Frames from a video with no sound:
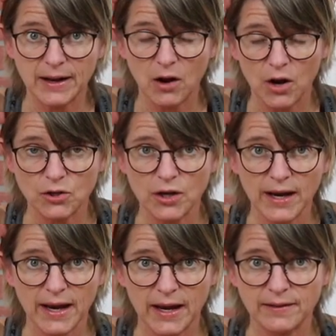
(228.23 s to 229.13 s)
on your
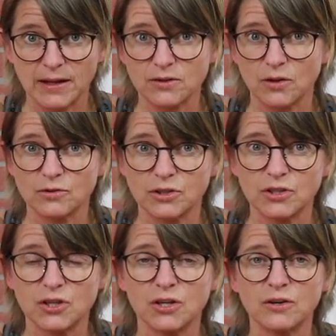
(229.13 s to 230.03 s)
head that's
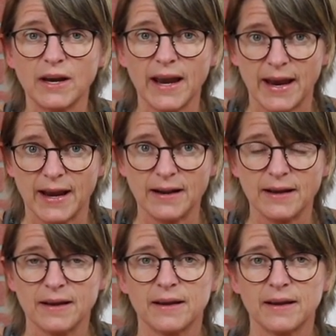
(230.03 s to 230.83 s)
closest to your head,